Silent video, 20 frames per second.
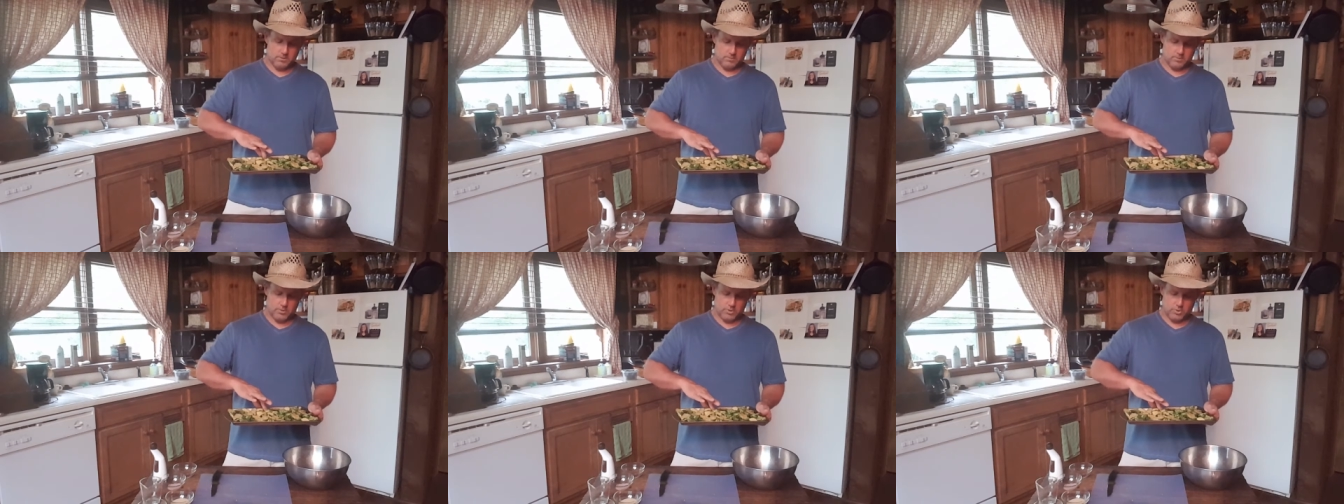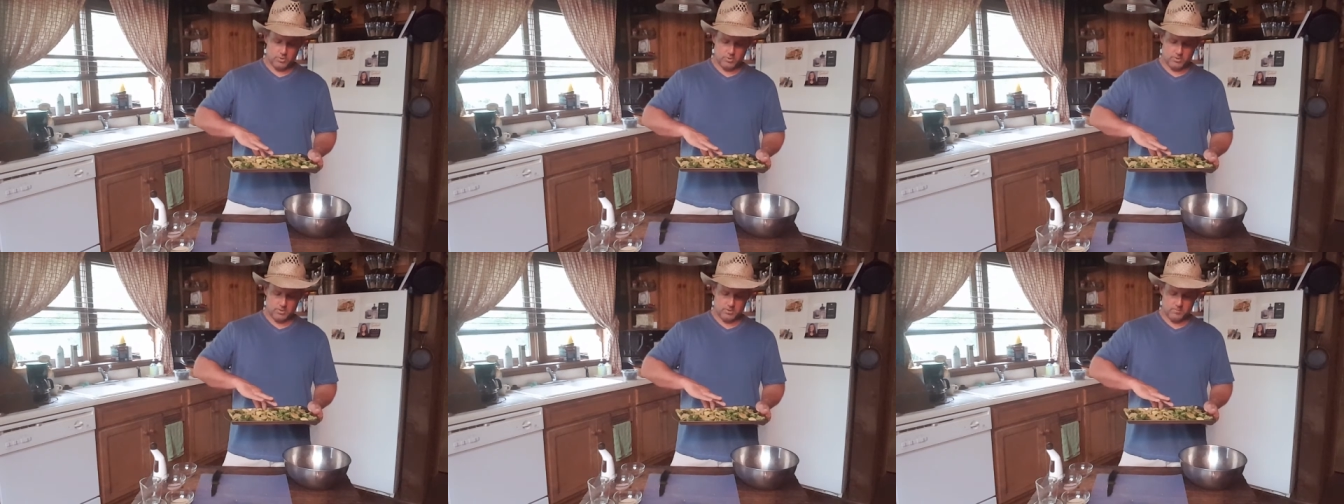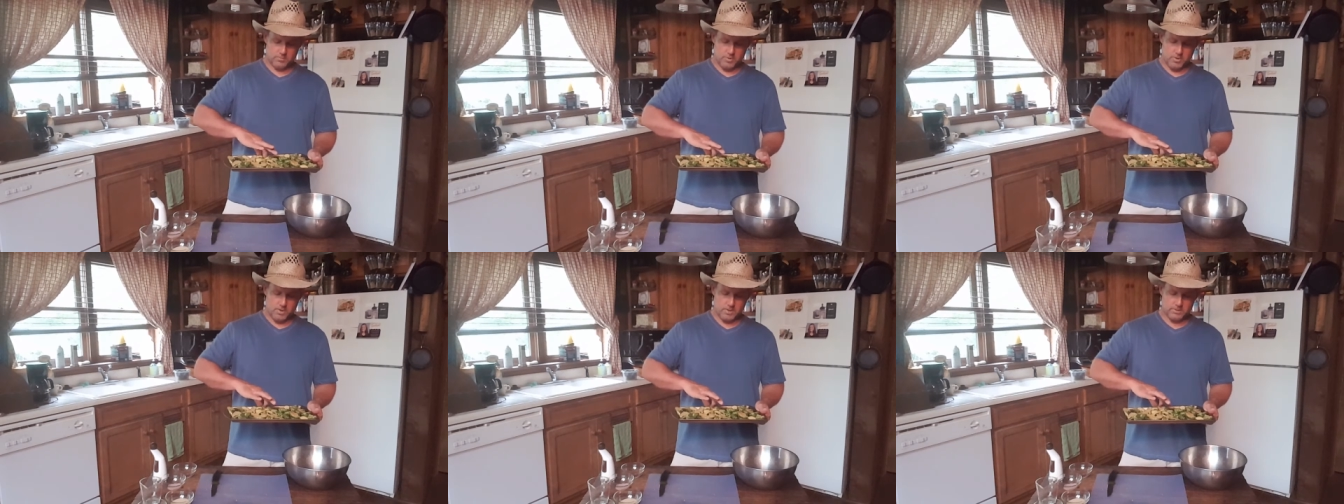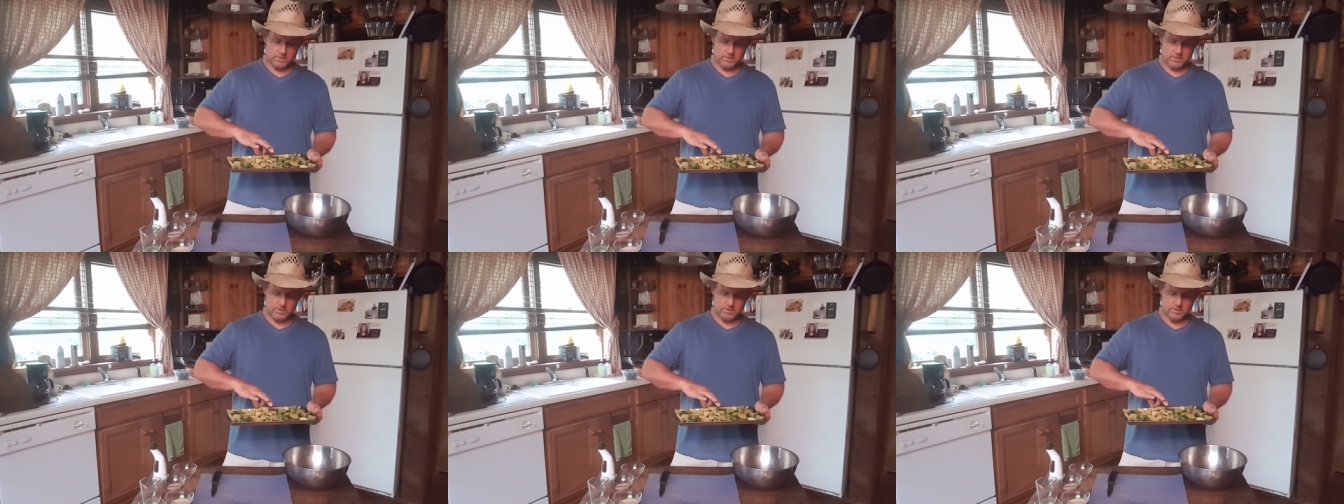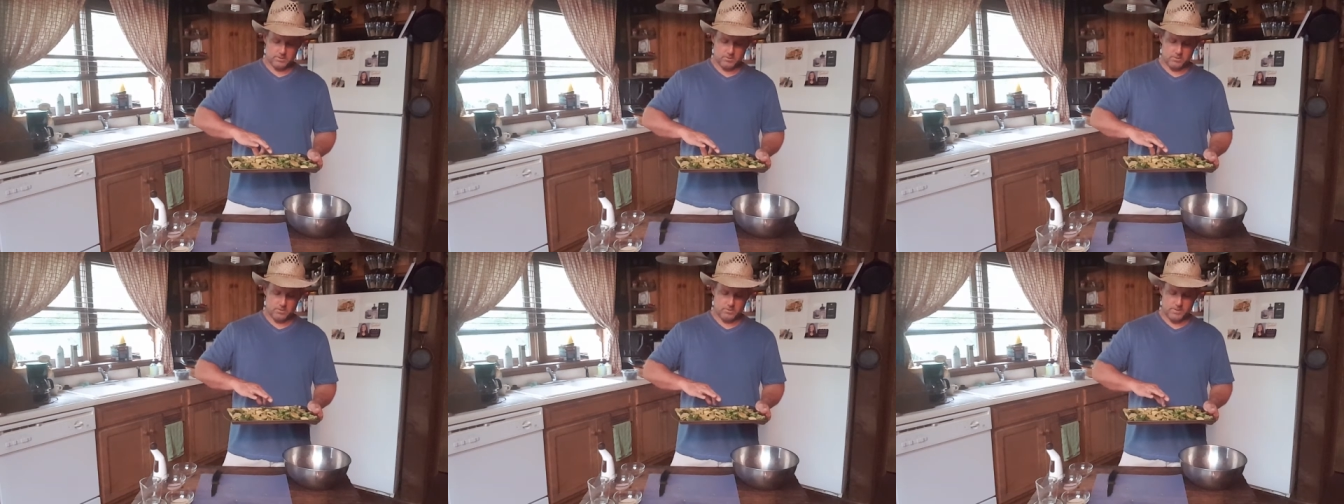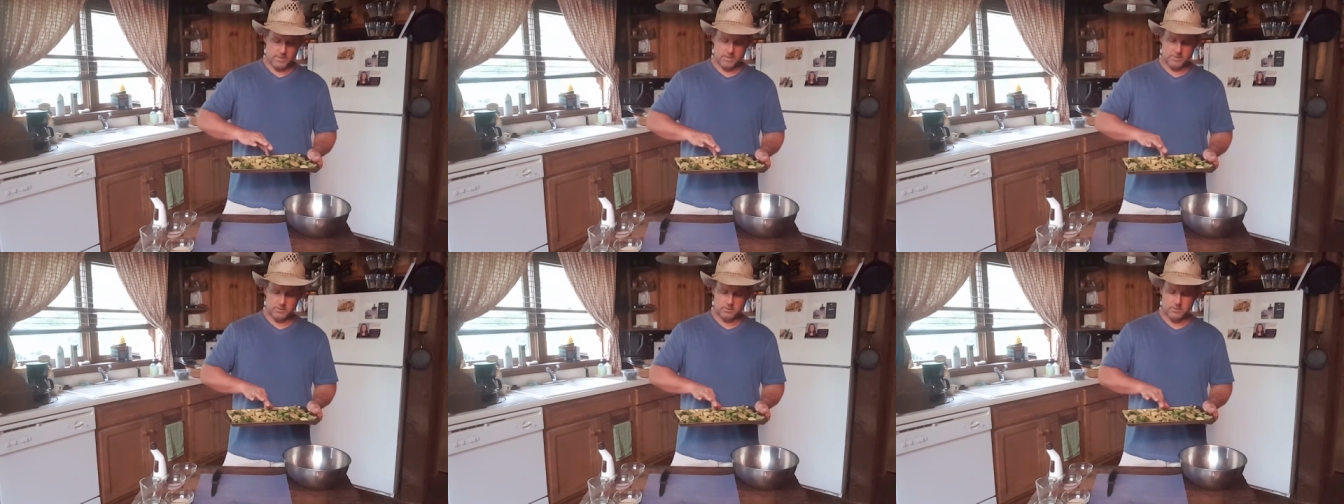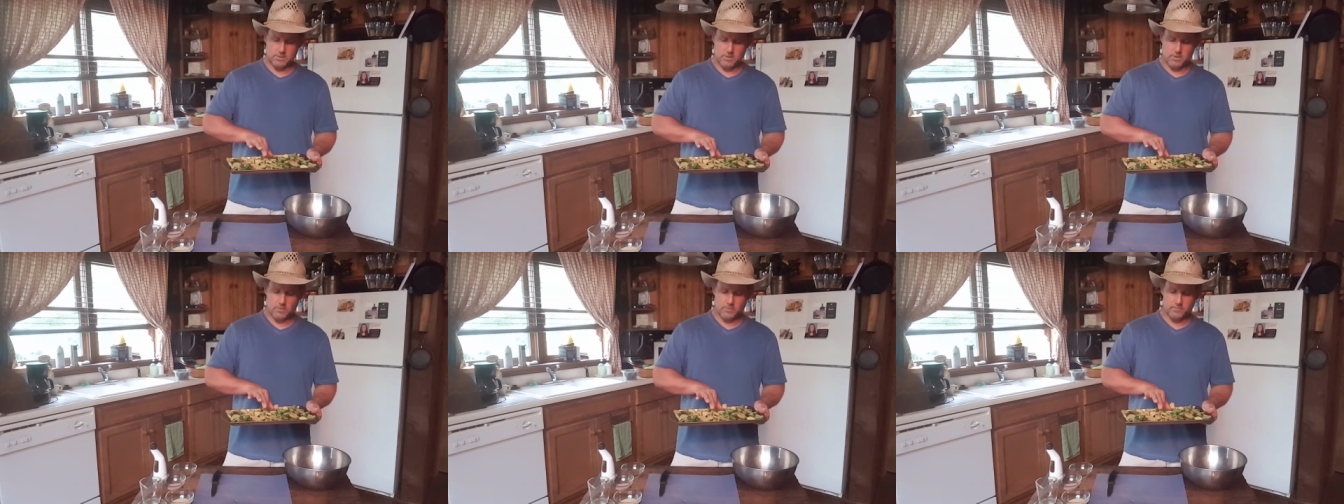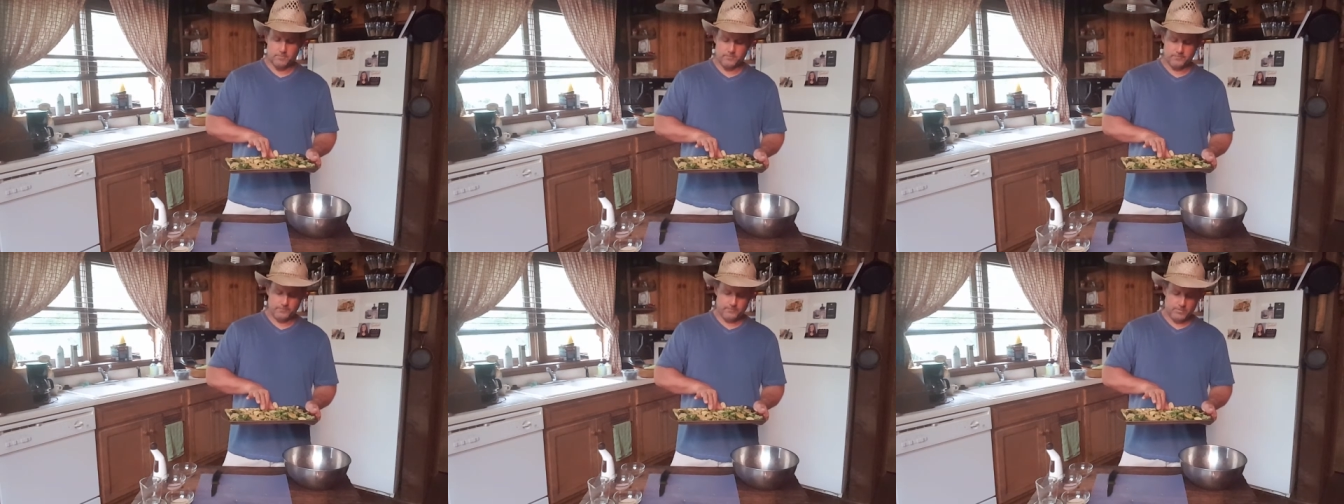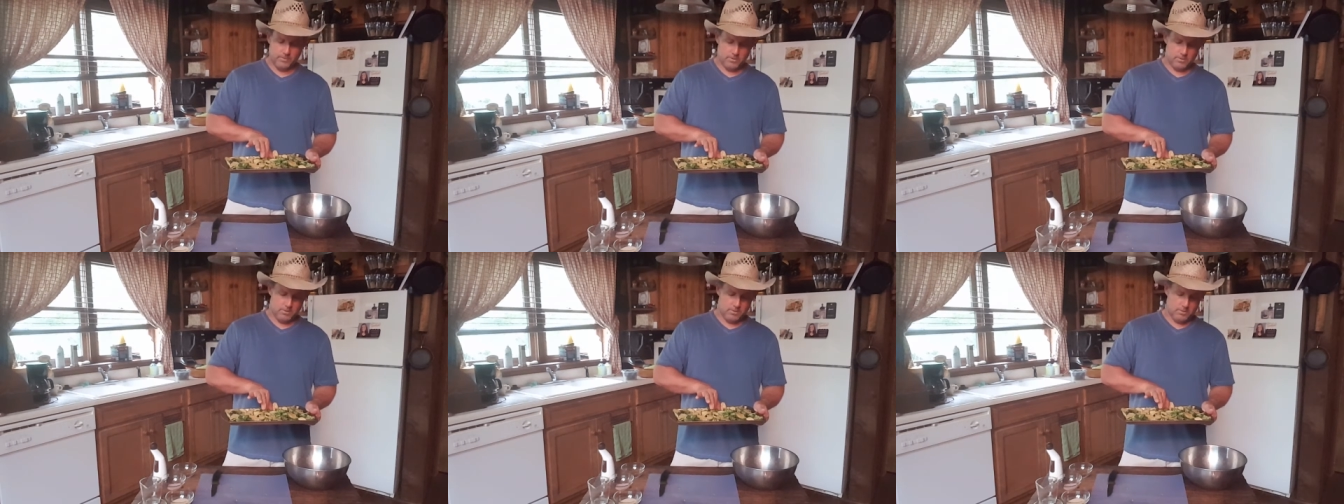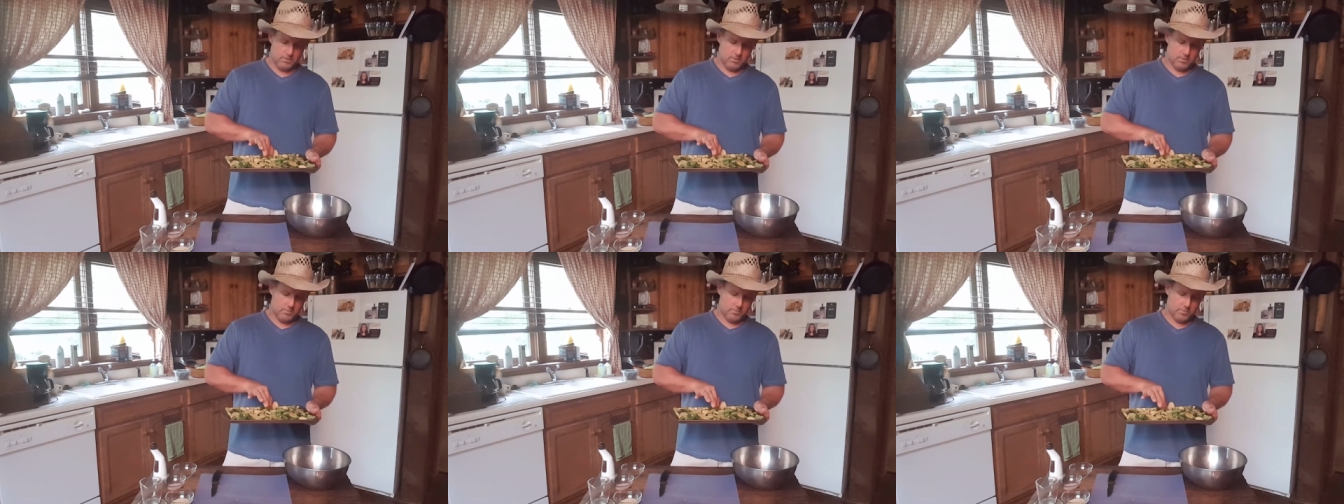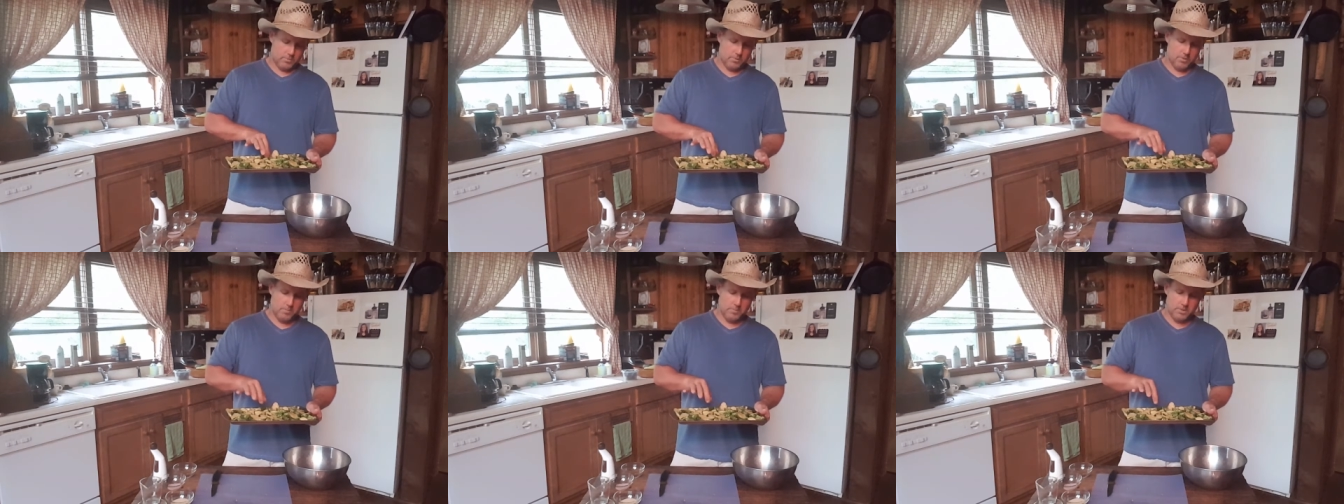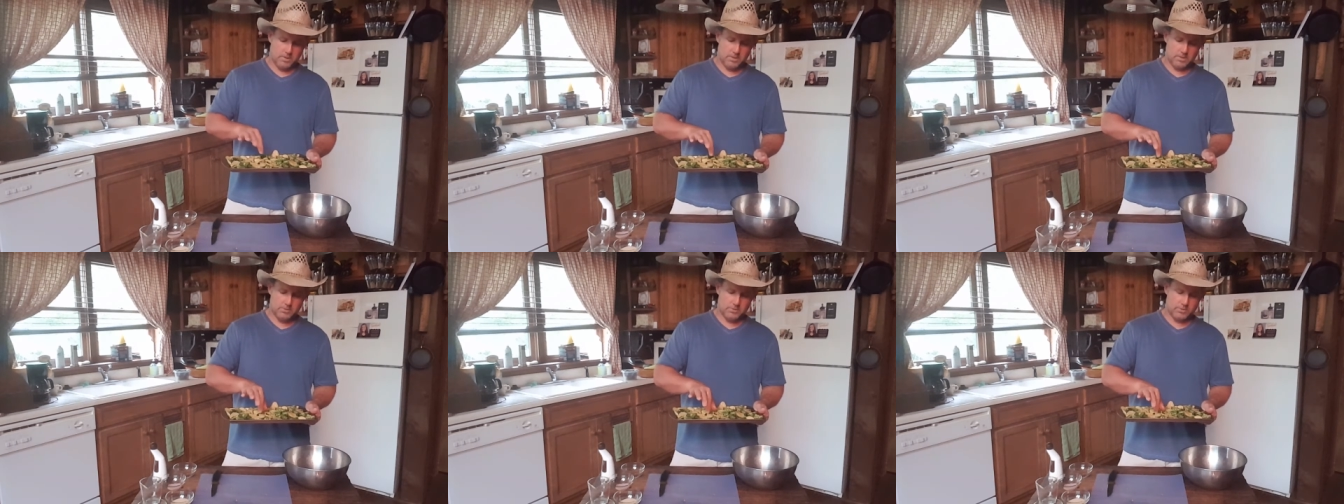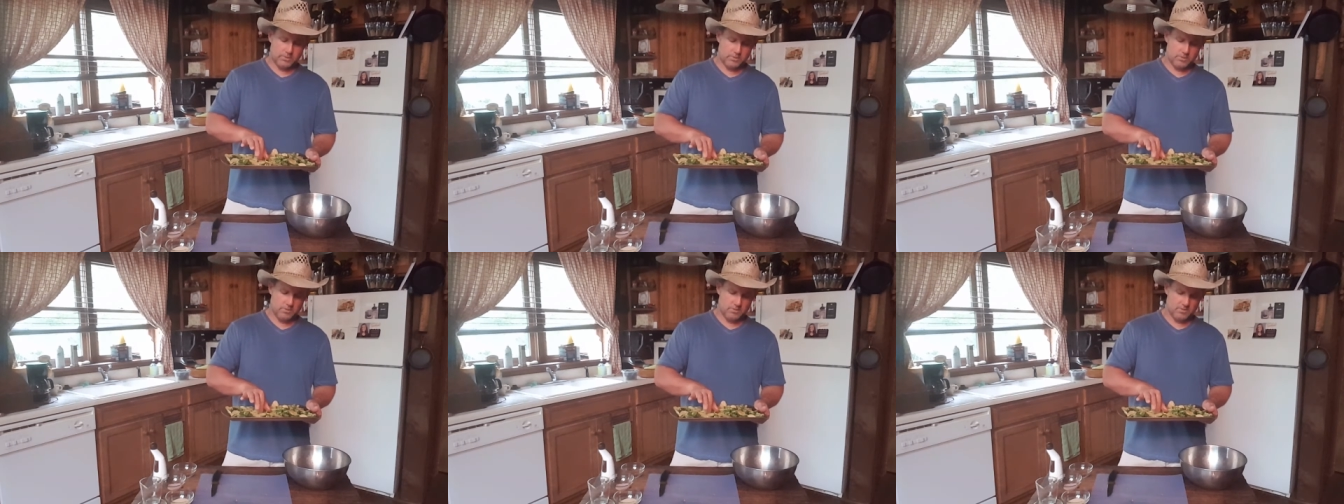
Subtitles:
the cooking process and all that. So pretty much